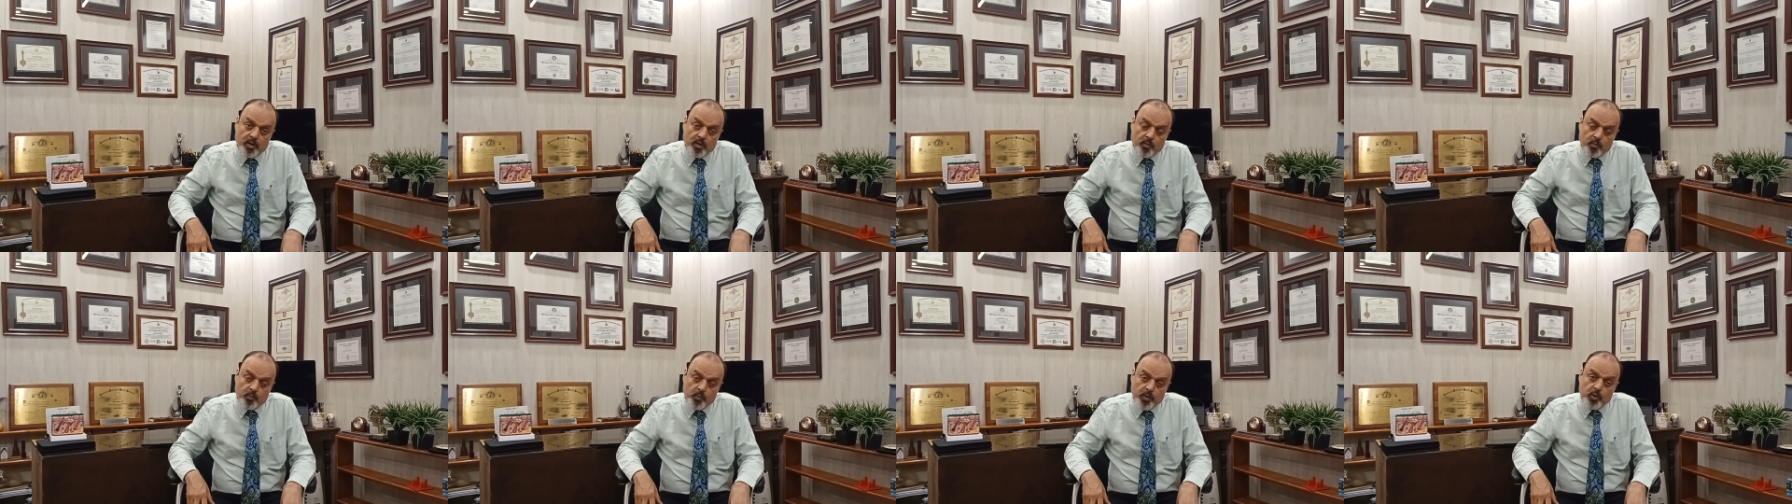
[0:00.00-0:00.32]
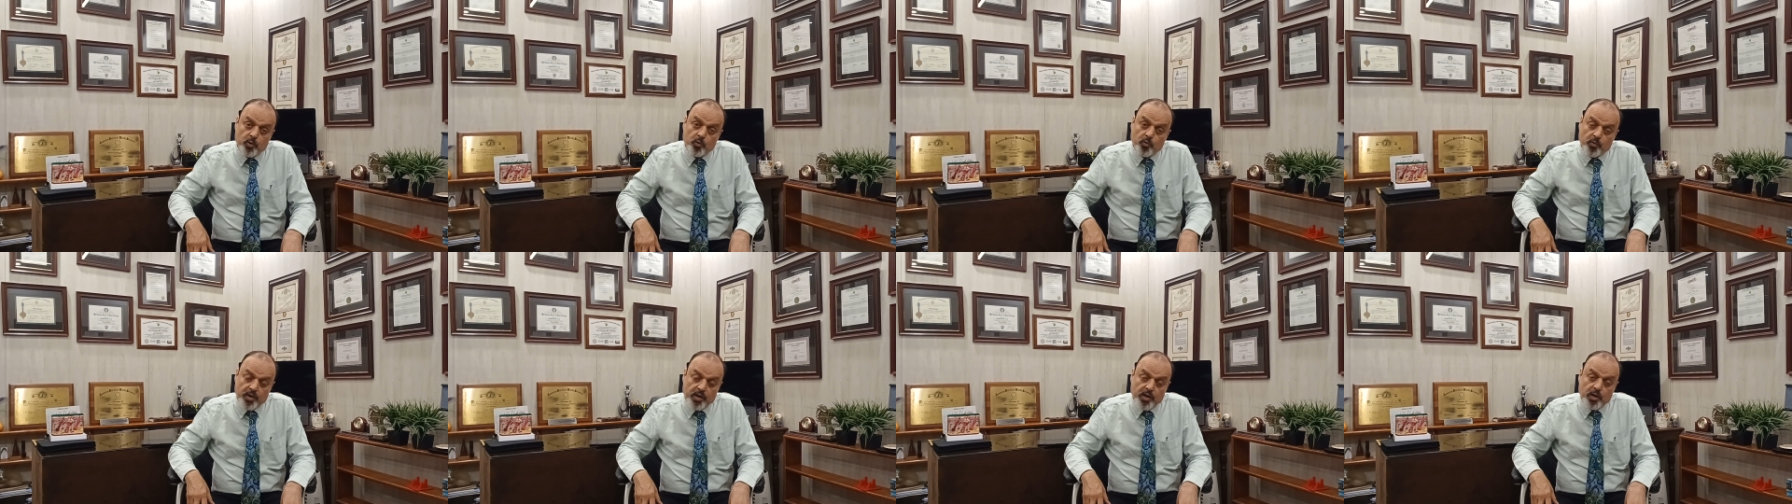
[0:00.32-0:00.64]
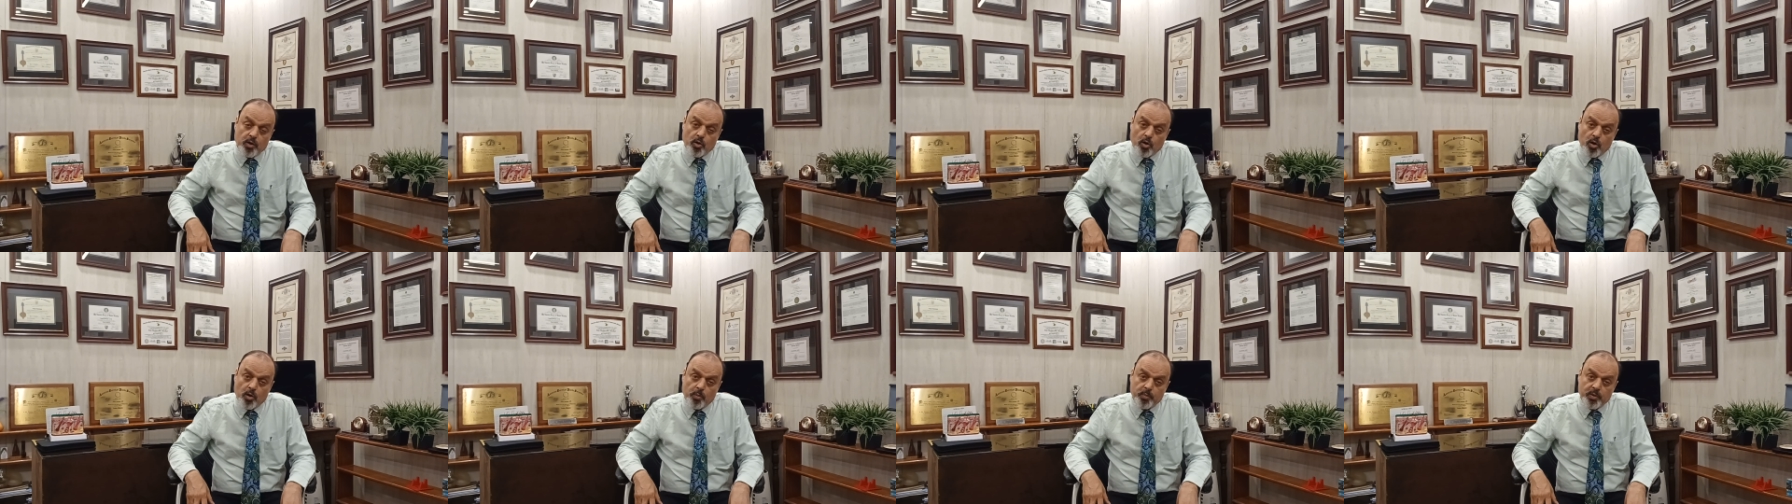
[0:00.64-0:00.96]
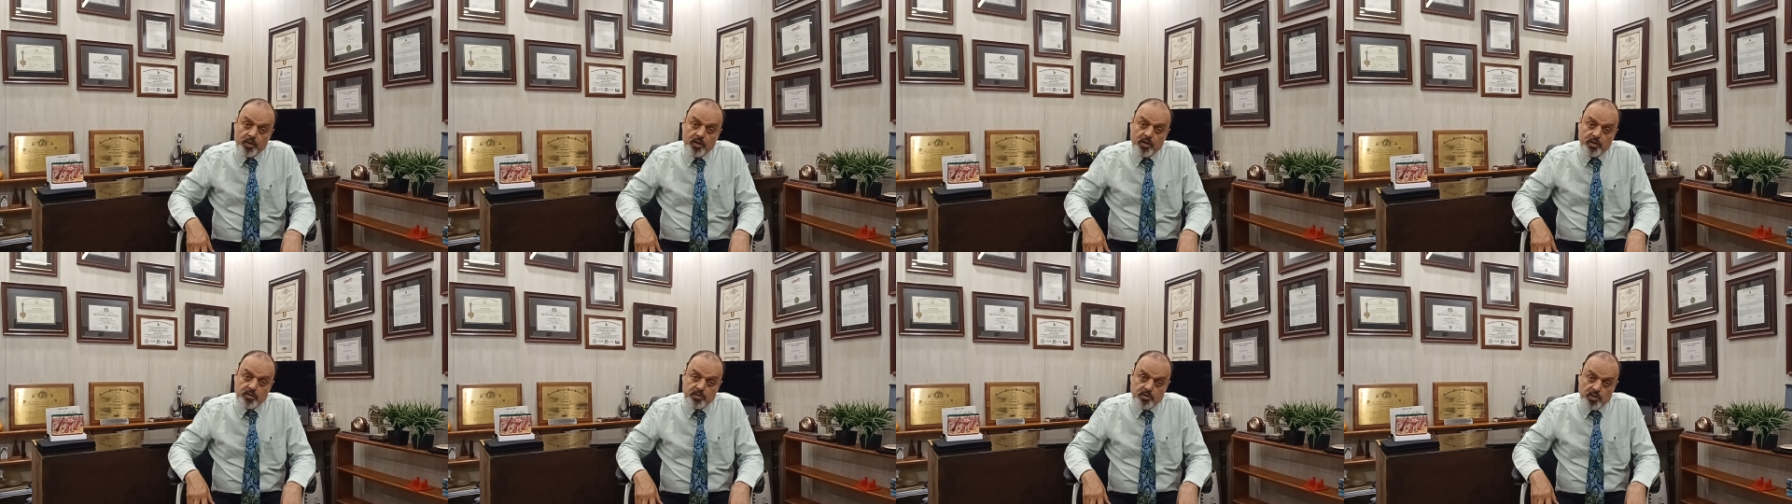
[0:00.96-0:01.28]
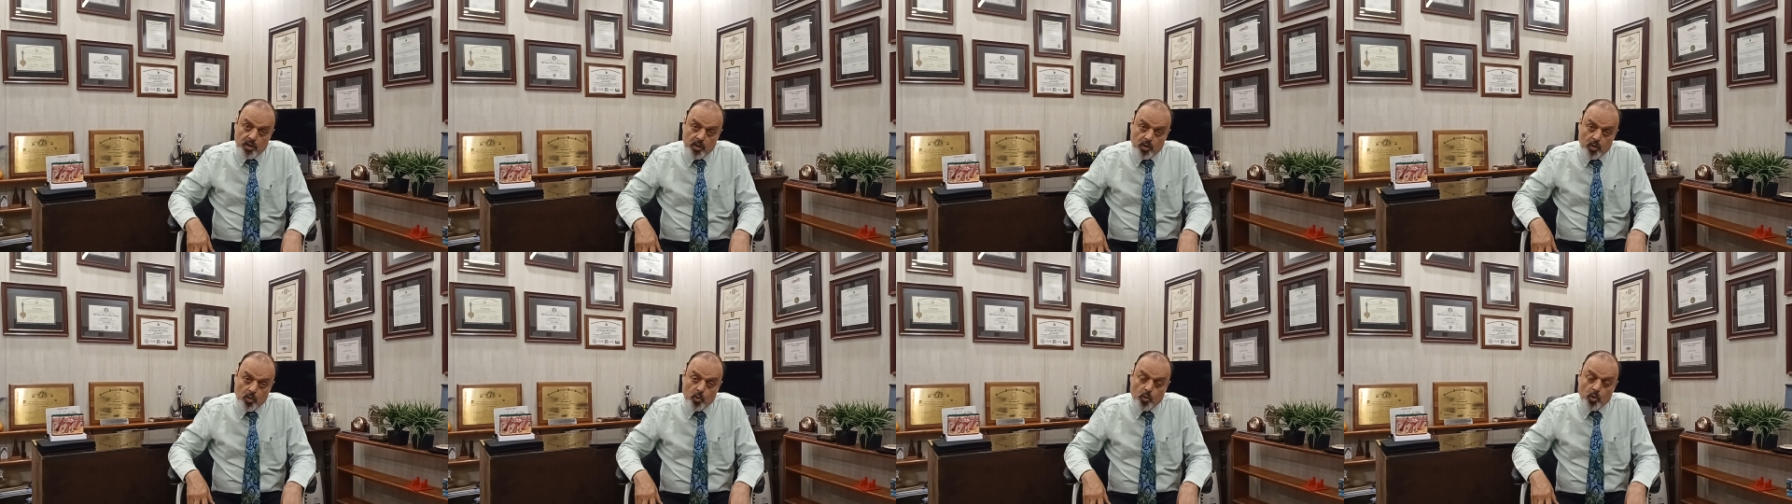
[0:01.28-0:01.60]
we do very commonly is
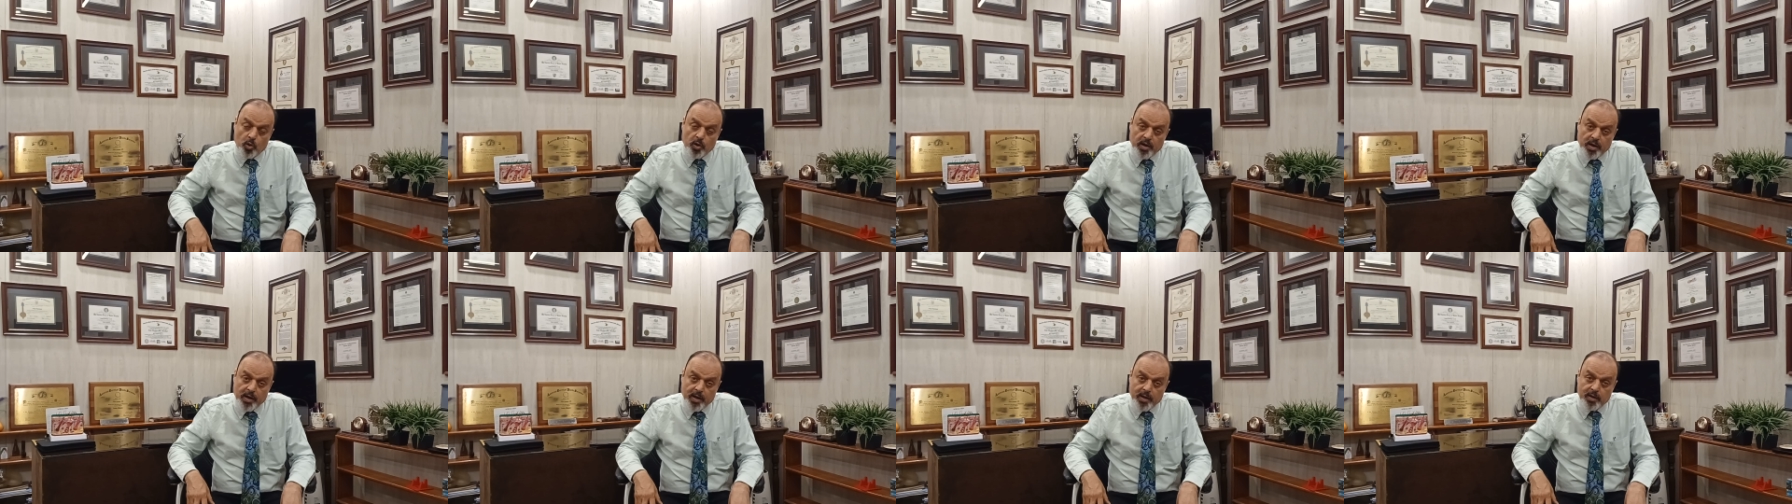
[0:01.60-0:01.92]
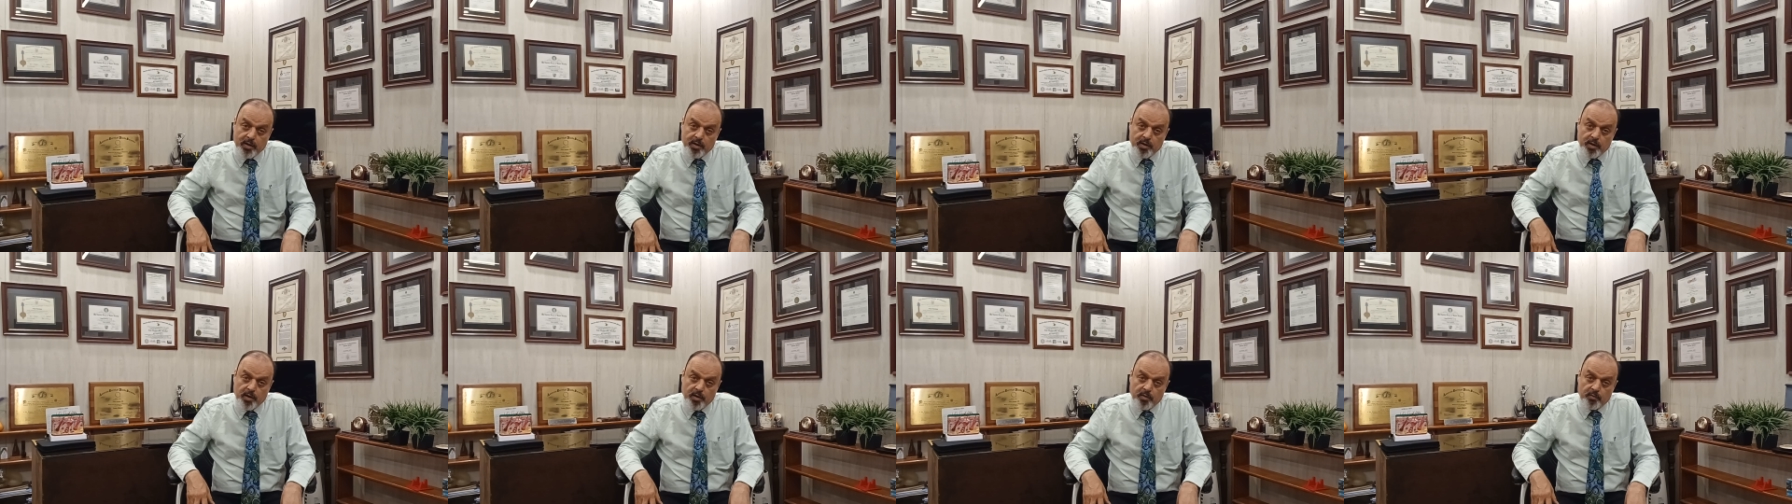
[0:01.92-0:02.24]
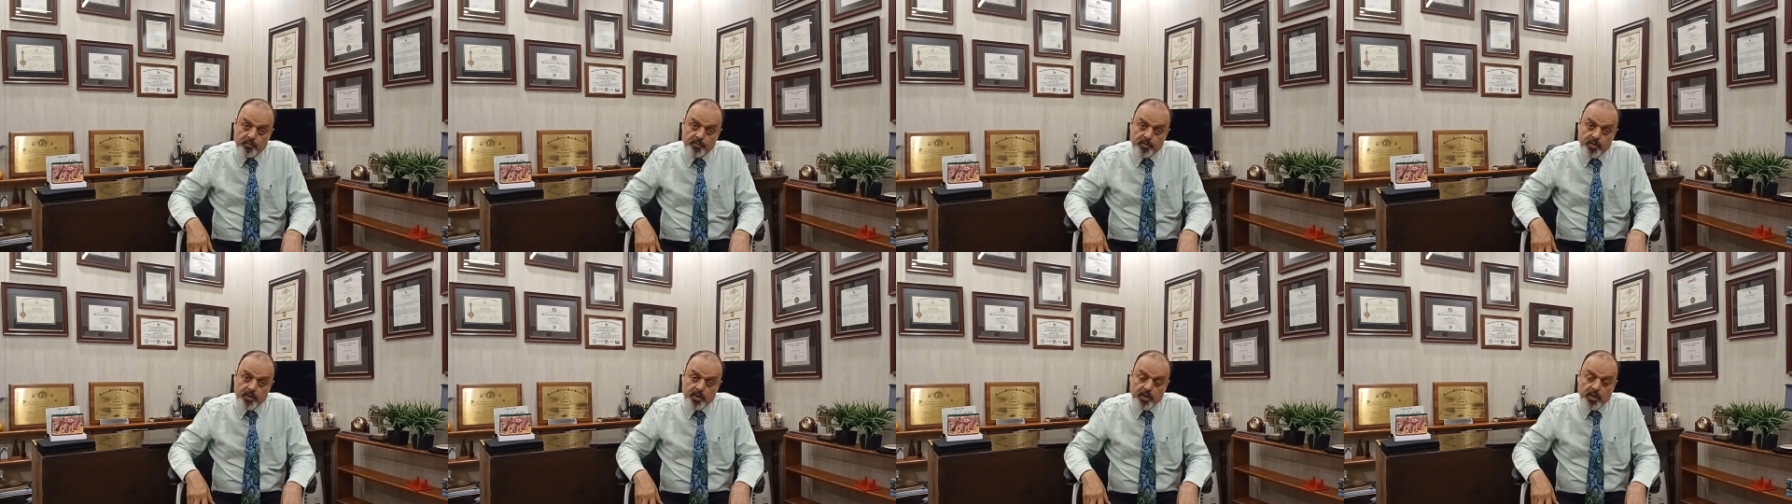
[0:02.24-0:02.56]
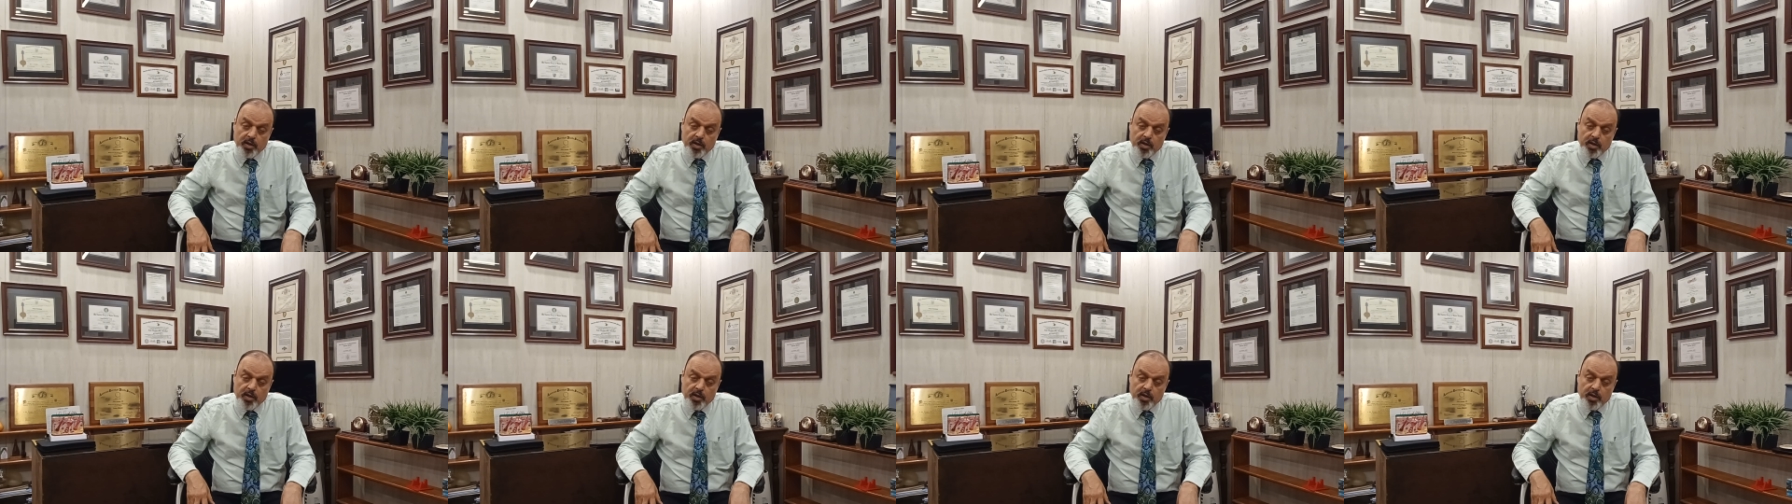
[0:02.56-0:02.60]
the lower eyelid lift,